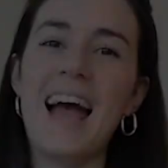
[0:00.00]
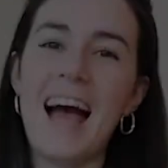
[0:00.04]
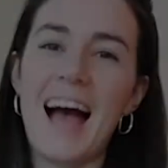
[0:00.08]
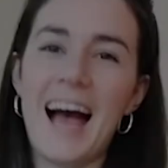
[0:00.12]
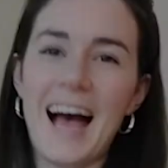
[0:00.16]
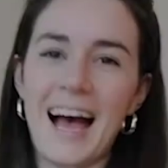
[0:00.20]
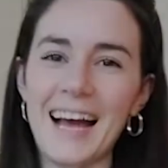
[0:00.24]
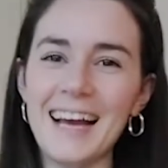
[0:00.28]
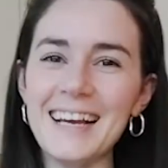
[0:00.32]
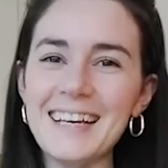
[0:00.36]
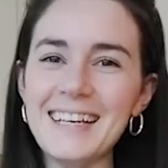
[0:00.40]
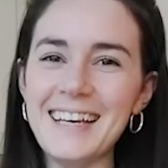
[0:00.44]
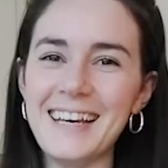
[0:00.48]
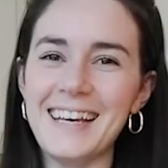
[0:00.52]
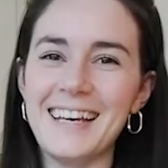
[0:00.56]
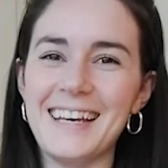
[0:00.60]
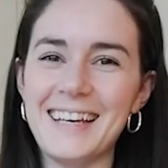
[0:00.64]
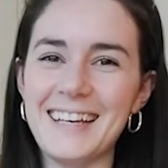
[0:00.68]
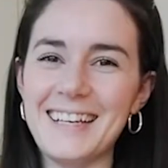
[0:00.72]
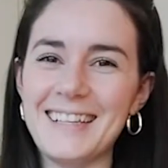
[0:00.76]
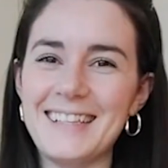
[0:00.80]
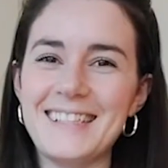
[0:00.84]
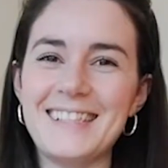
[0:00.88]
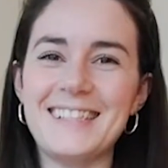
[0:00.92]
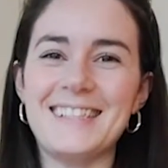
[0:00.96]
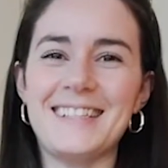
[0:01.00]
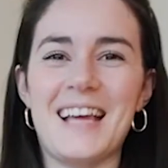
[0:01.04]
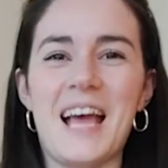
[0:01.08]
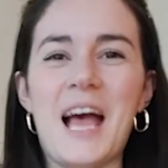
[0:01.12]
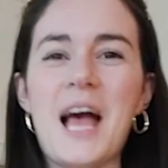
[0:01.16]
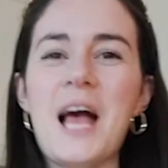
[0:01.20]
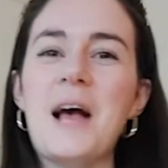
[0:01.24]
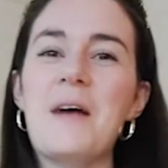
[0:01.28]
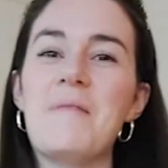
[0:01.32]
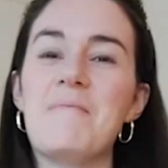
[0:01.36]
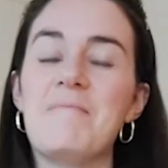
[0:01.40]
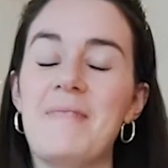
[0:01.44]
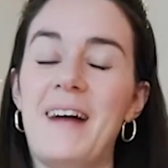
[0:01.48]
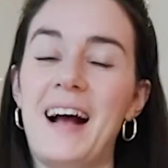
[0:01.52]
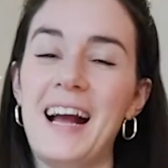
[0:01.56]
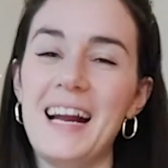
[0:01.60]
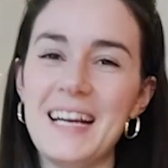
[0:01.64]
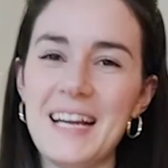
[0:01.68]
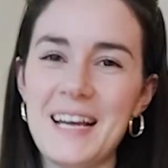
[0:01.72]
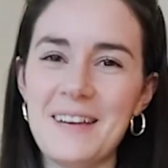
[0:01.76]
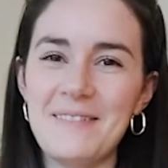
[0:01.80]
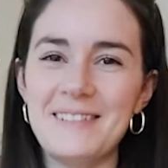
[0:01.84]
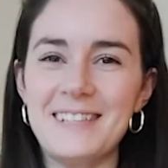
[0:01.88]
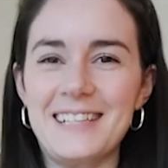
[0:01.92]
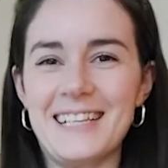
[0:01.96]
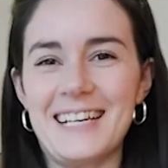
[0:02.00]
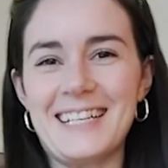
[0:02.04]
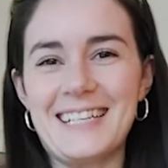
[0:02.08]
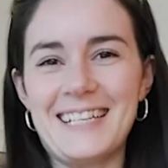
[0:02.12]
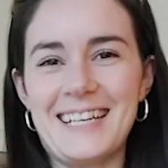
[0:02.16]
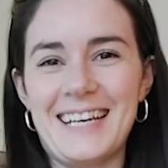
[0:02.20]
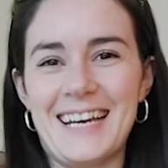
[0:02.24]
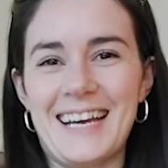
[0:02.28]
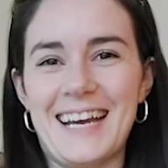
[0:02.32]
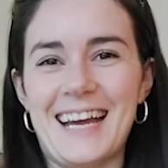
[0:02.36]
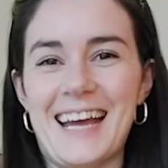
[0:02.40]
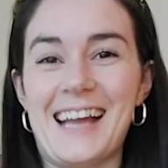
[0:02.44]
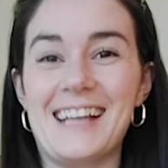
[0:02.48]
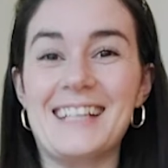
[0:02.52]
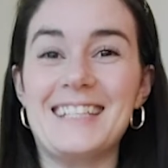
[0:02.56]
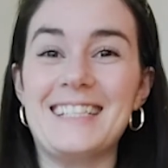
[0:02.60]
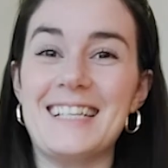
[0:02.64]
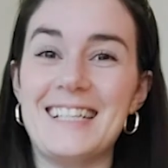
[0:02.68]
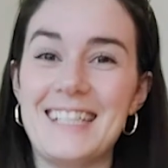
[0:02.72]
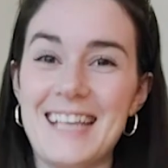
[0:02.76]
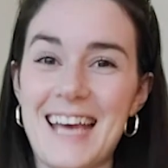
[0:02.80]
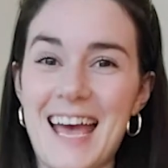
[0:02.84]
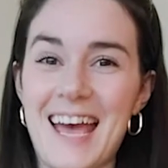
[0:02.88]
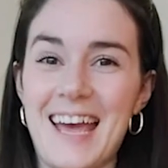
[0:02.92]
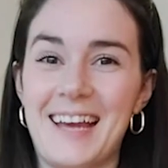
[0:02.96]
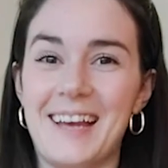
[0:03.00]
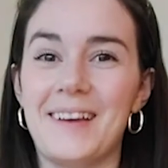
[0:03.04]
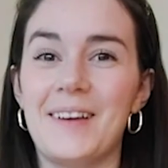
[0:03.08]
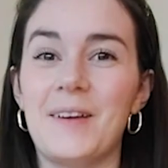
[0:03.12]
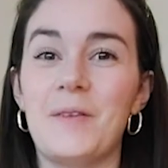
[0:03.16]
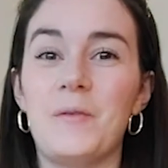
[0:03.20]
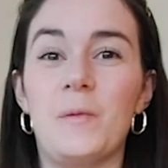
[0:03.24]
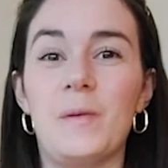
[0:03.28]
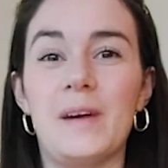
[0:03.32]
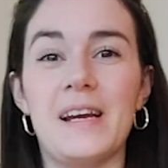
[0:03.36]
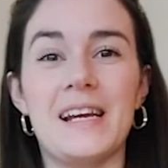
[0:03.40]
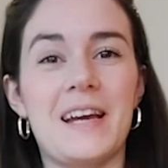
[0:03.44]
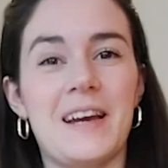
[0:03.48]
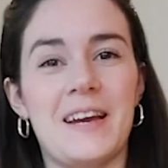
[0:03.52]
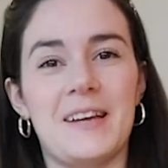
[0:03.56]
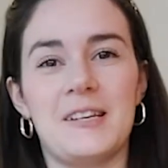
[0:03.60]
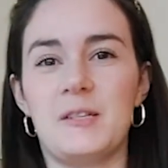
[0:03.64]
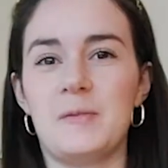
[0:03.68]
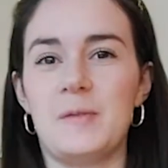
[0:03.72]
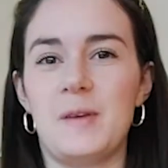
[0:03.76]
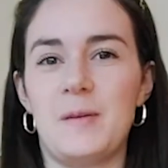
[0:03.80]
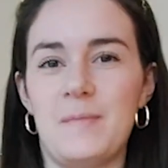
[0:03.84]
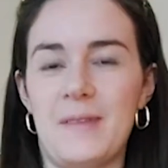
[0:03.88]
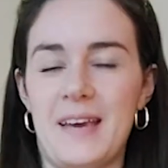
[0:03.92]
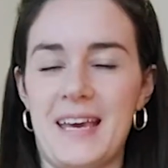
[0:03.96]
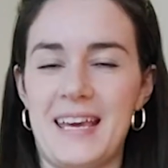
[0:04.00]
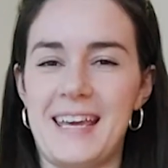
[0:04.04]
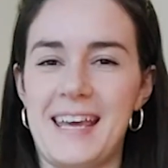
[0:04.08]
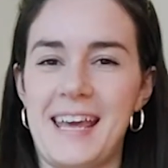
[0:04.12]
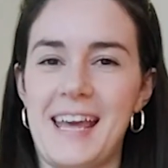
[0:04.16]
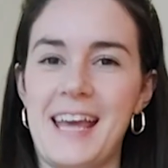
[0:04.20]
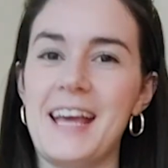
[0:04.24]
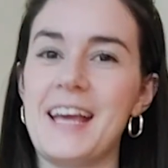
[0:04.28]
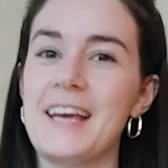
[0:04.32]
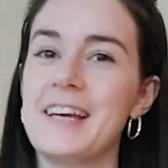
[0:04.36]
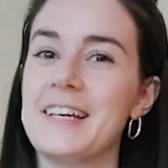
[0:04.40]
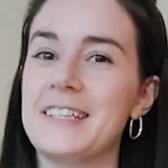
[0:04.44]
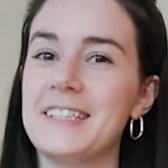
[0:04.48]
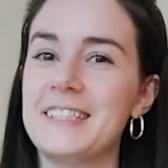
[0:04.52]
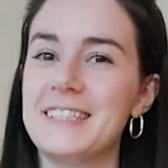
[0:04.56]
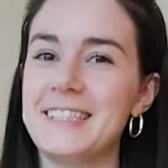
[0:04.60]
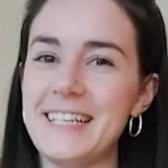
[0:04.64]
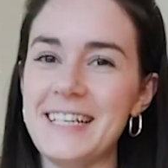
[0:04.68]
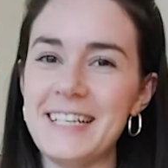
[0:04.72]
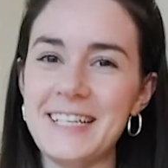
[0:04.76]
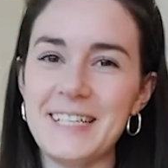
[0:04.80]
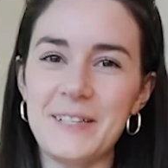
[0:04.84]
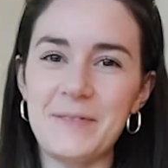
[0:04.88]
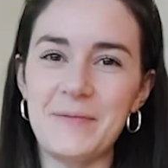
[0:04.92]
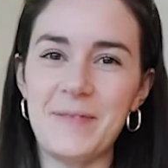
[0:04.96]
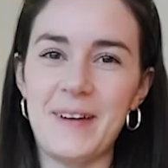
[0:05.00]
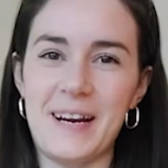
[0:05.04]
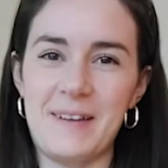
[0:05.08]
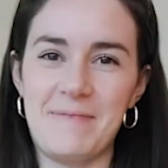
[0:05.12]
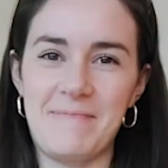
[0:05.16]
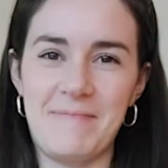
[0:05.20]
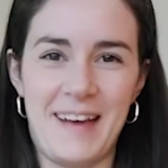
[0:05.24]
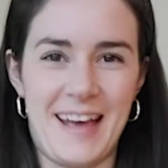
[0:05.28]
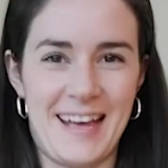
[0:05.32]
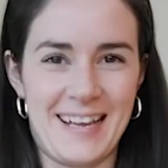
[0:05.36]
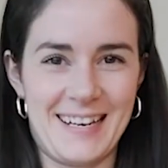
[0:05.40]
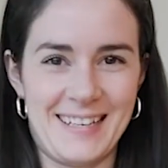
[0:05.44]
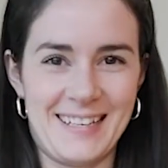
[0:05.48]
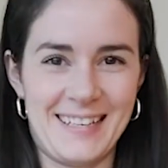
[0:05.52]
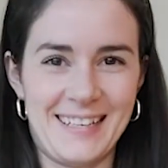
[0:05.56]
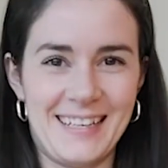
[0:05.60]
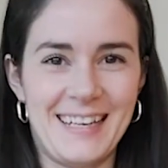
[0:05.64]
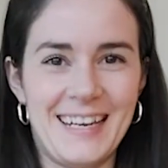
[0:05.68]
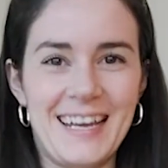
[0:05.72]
Hi kids, my name's Lydia and today we're going to be making gingerbread men.